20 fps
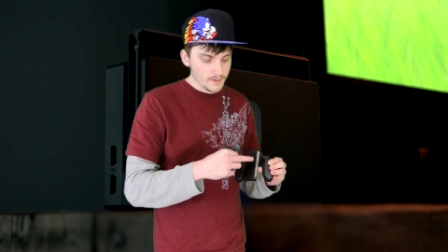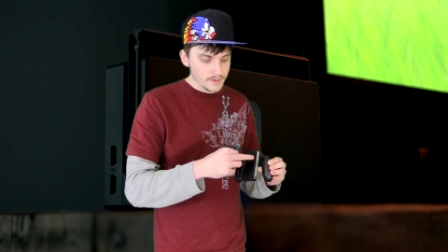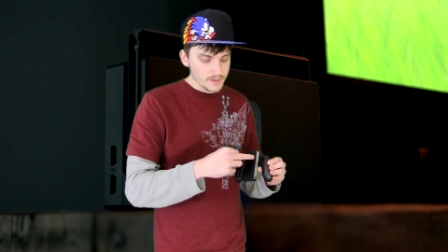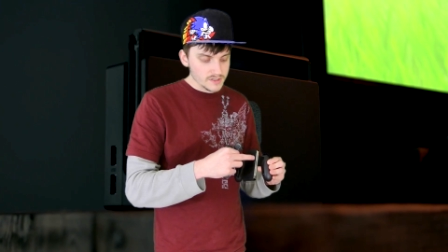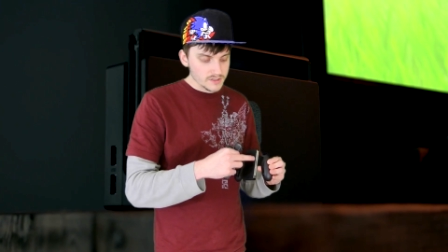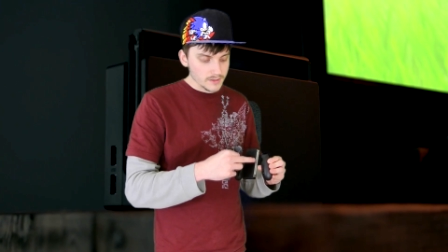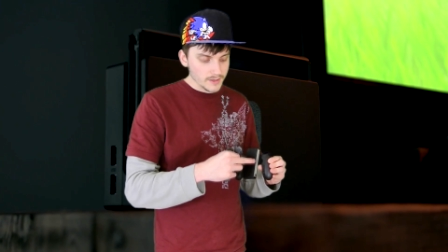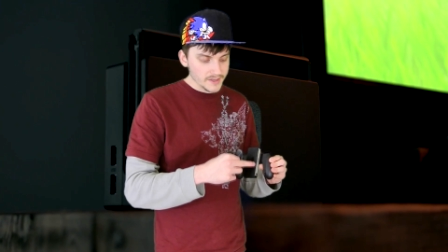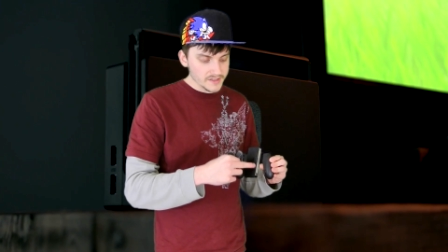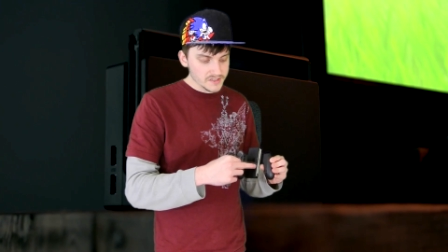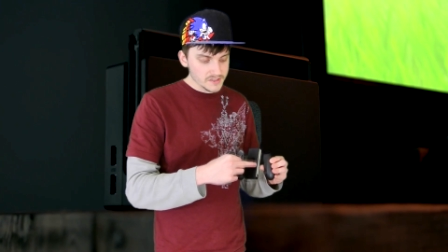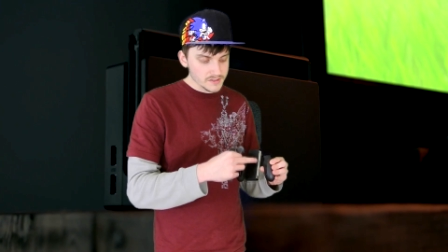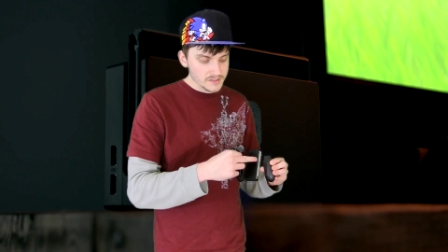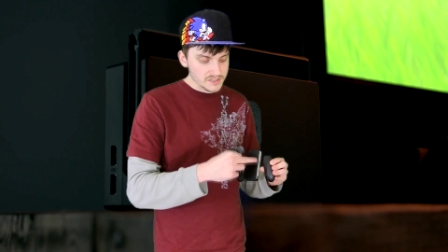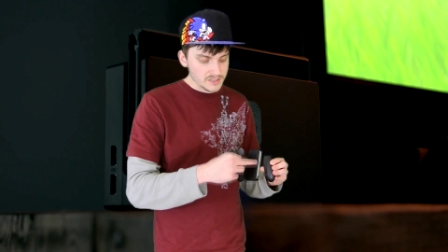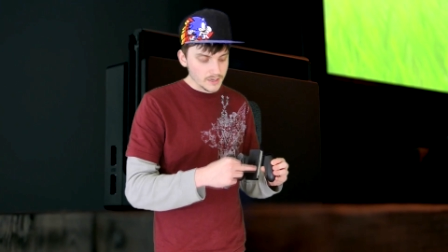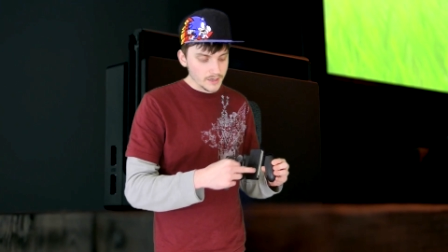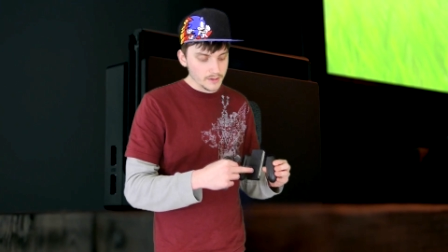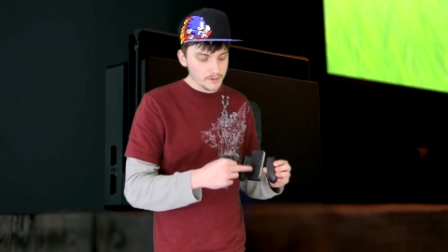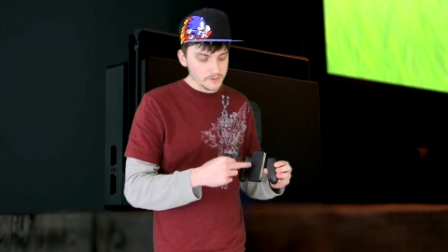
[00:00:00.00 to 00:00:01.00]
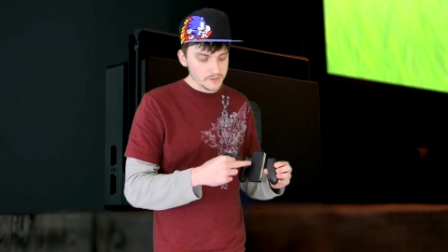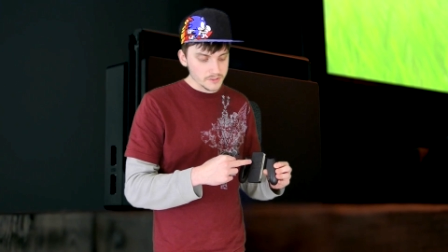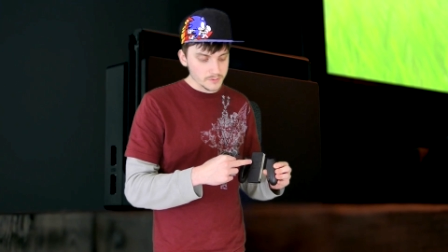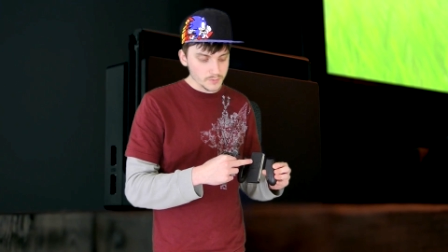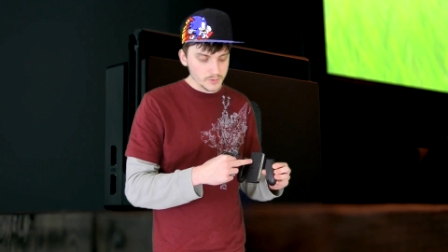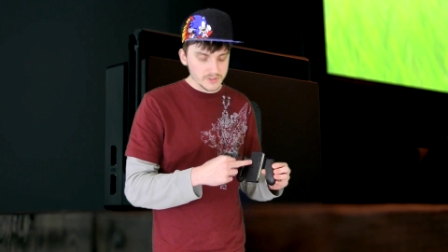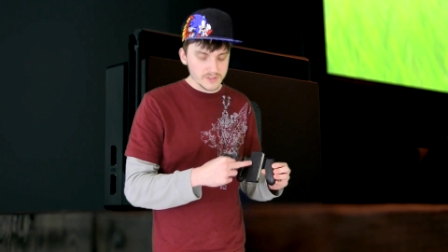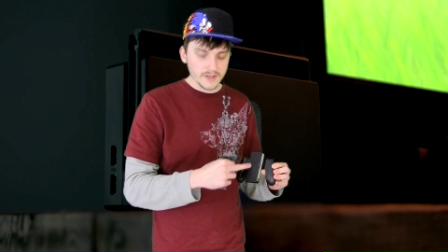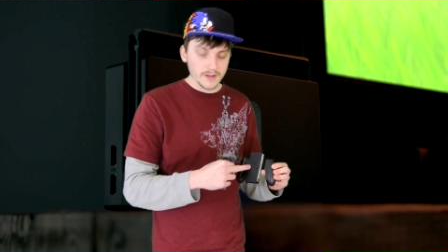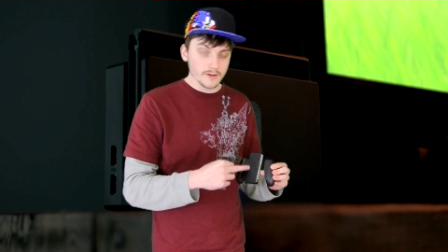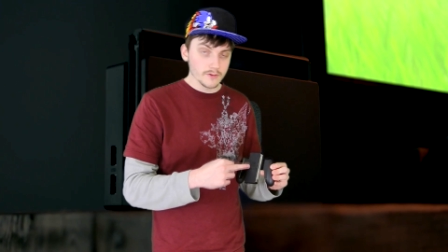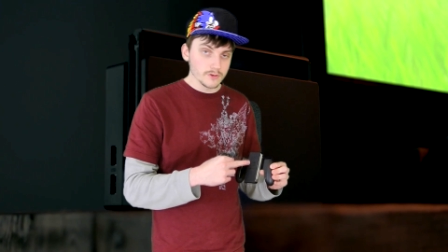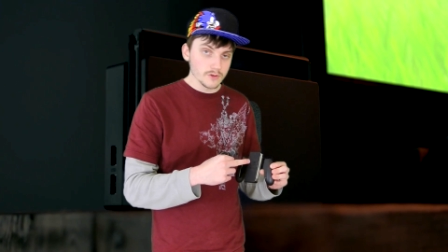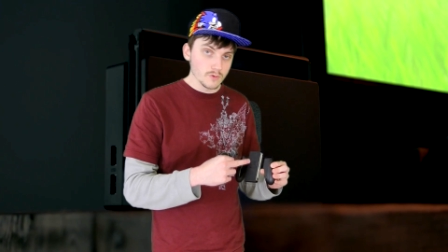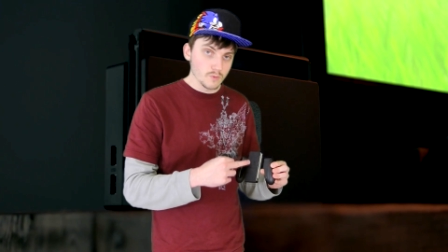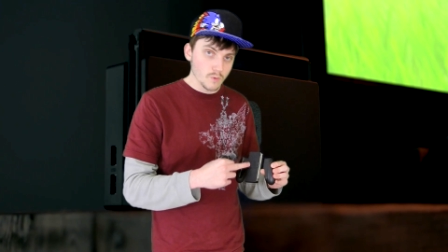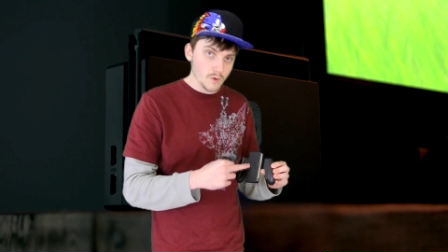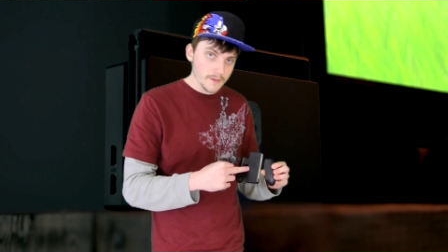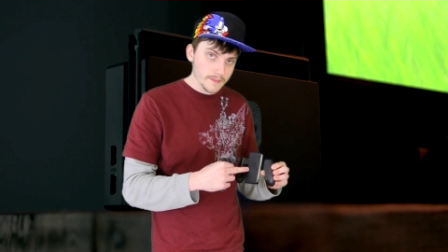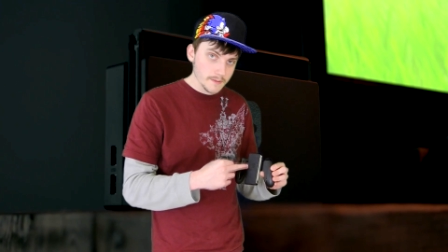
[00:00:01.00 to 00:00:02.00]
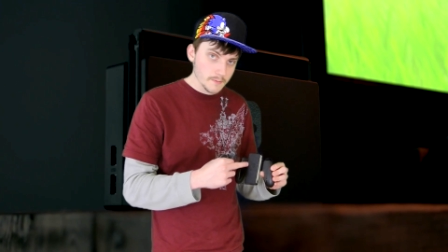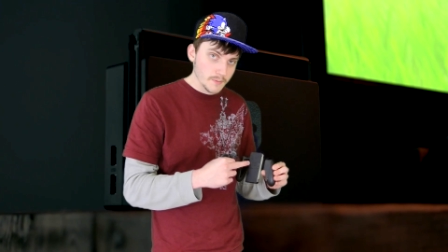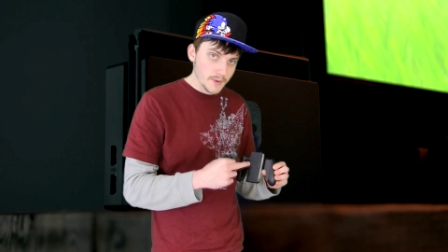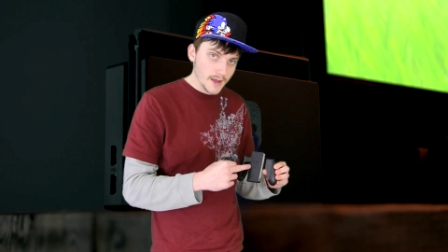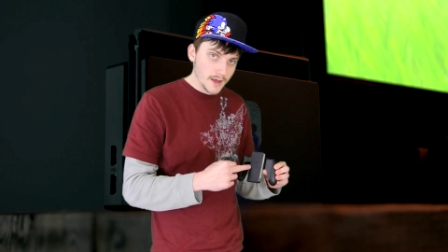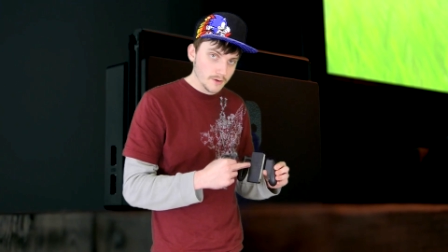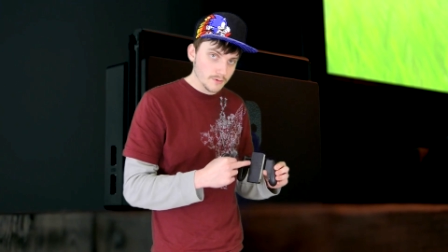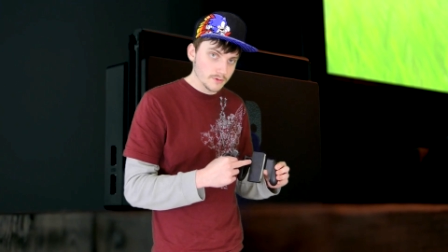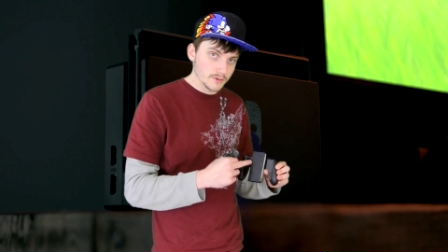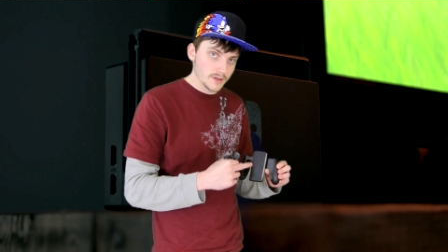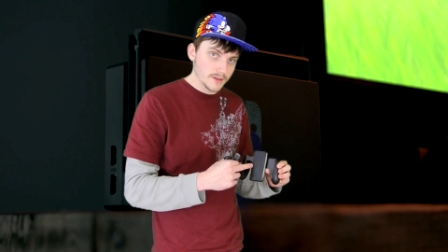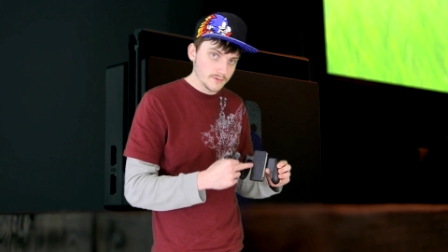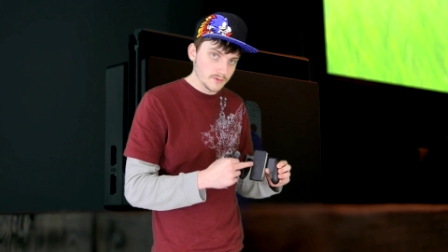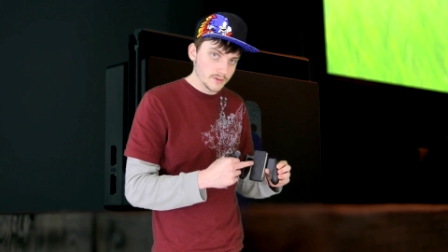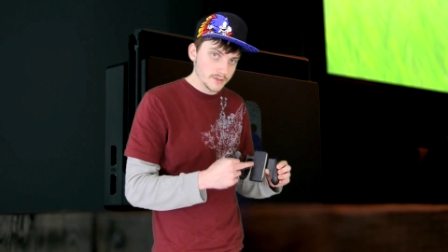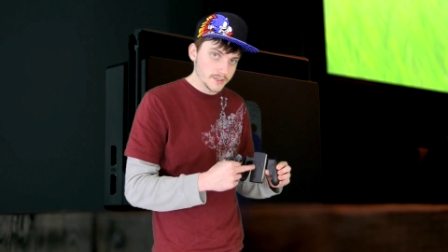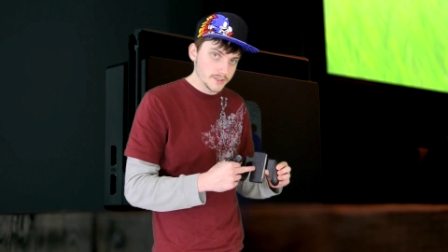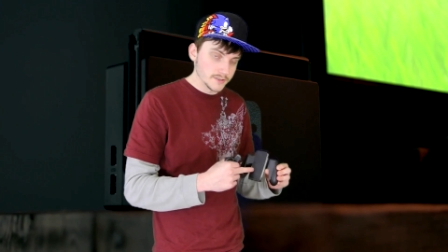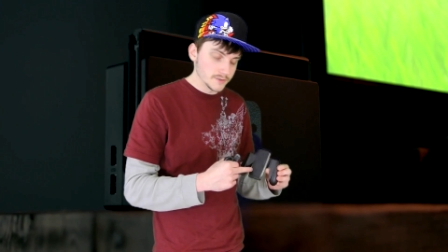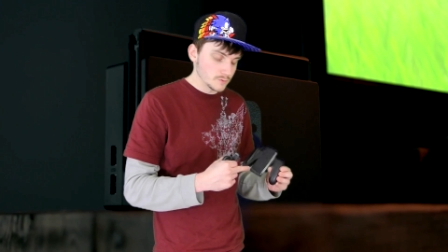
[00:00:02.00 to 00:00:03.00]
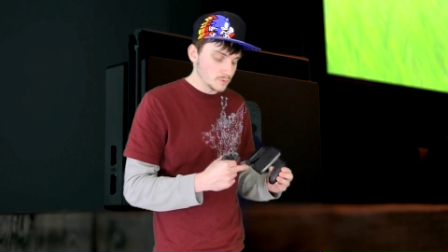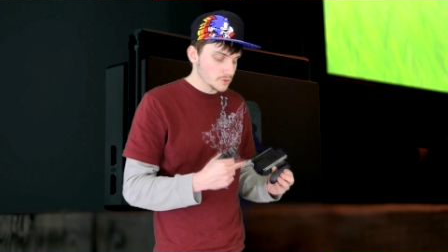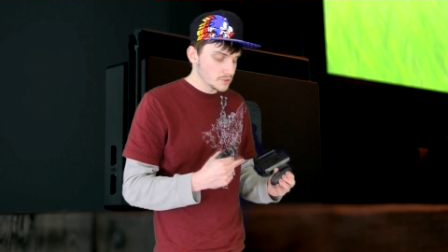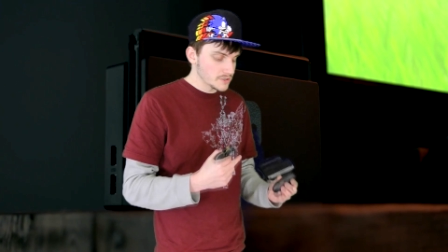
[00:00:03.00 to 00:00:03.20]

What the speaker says: These lights on the side are simply telling you what the battery level is,